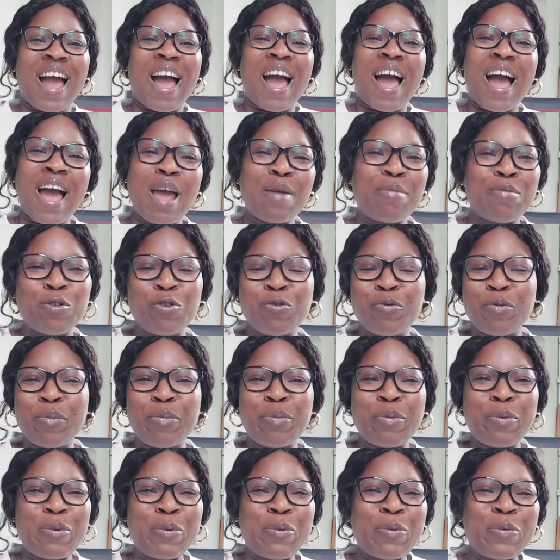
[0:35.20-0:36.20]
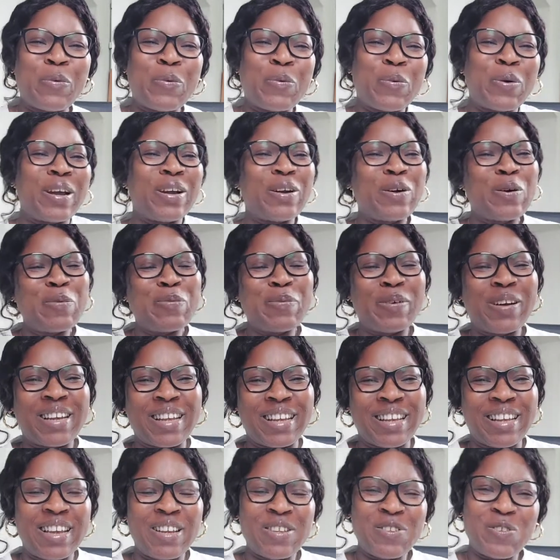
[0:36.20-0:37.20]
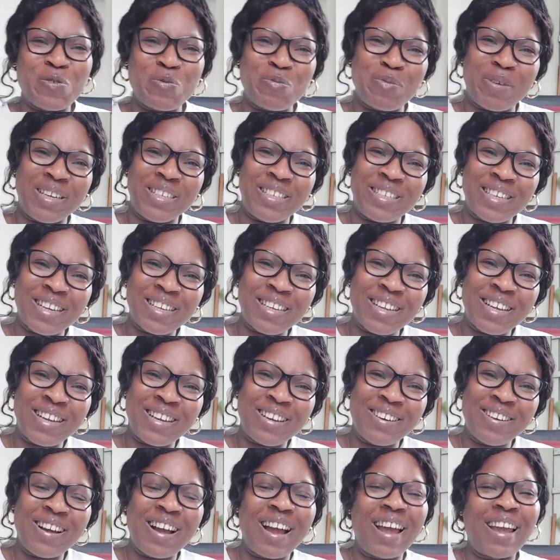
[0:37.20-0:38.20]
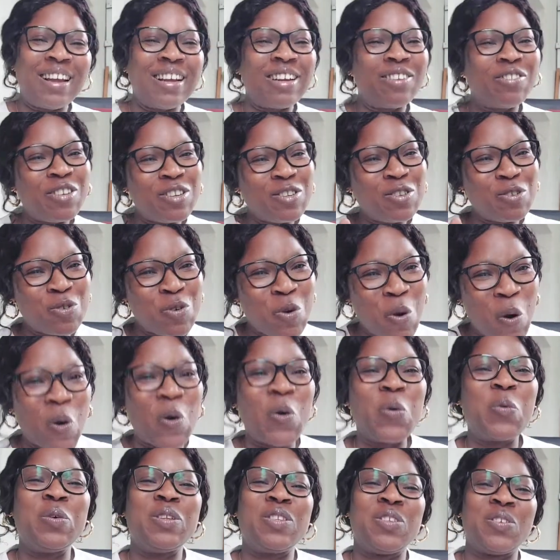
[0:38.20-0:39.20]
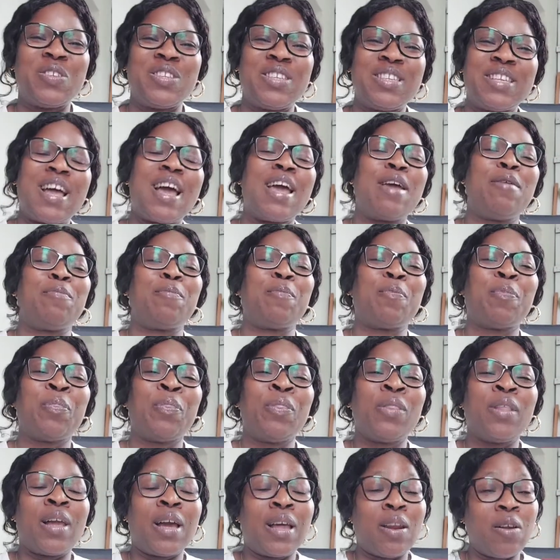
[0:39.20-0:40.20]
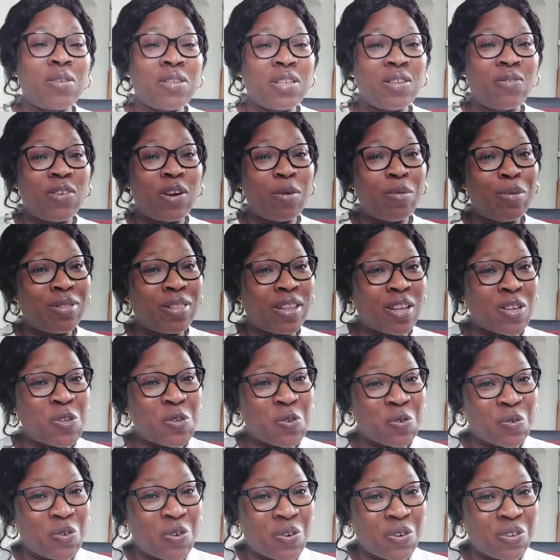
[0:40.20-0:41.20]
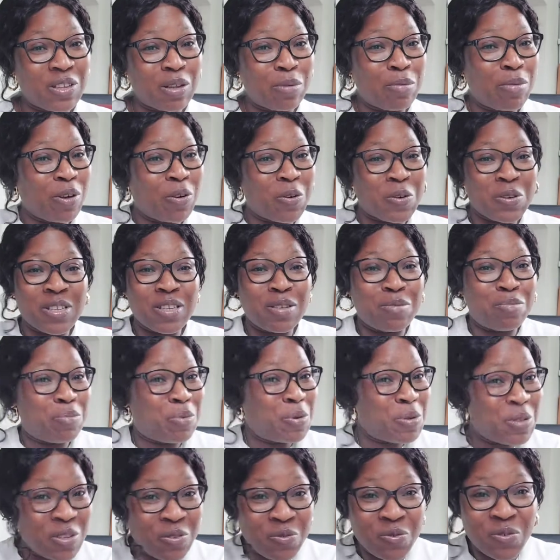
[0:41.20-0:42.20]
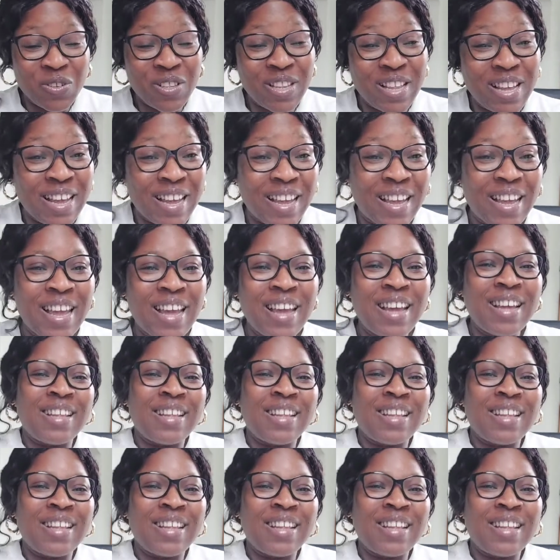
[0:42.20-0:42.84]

Hi beautiful people, welcome back again to my channel. I greet you all with your time and also very big thanks to God that make us a beautiful day.